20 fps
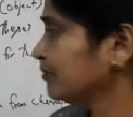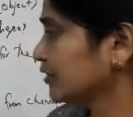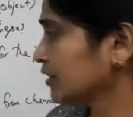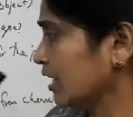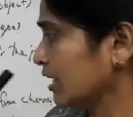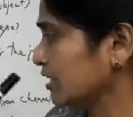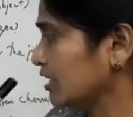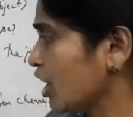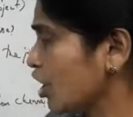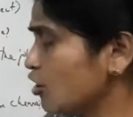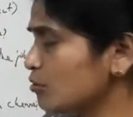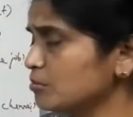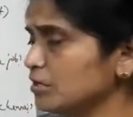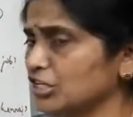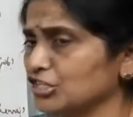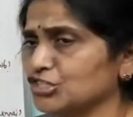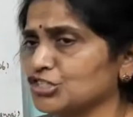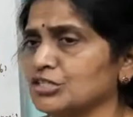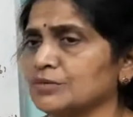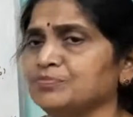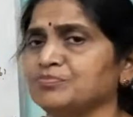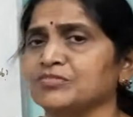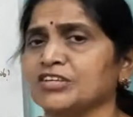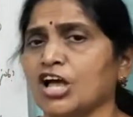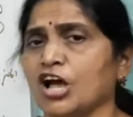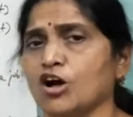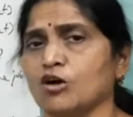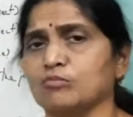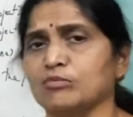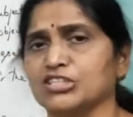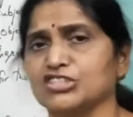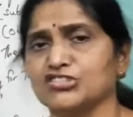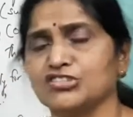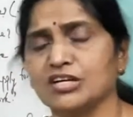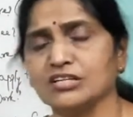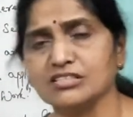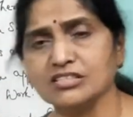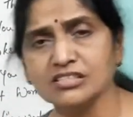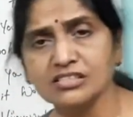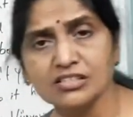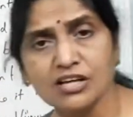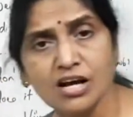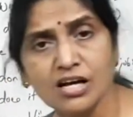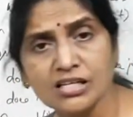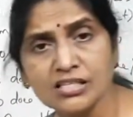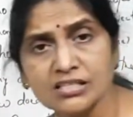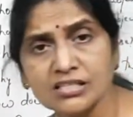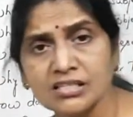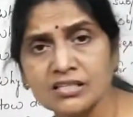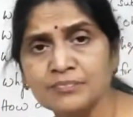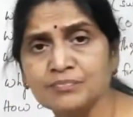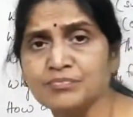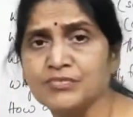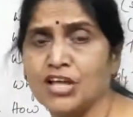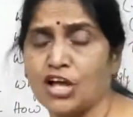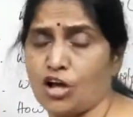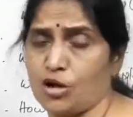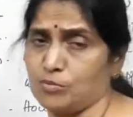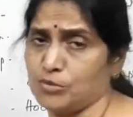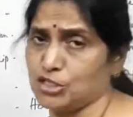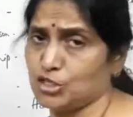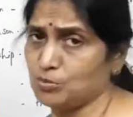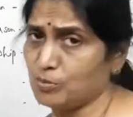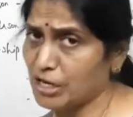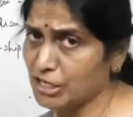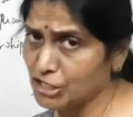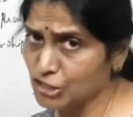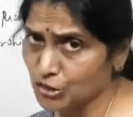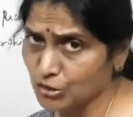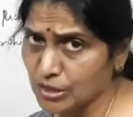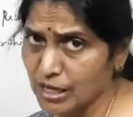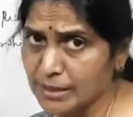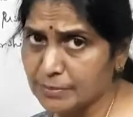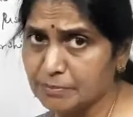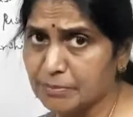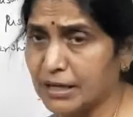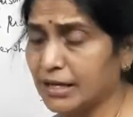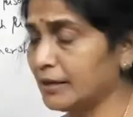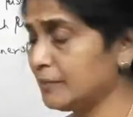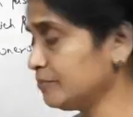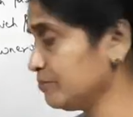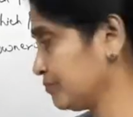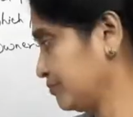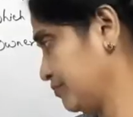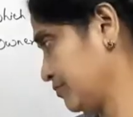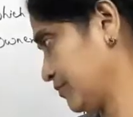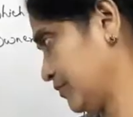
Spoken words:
Then how much? How much does it cost? How much money should I pay?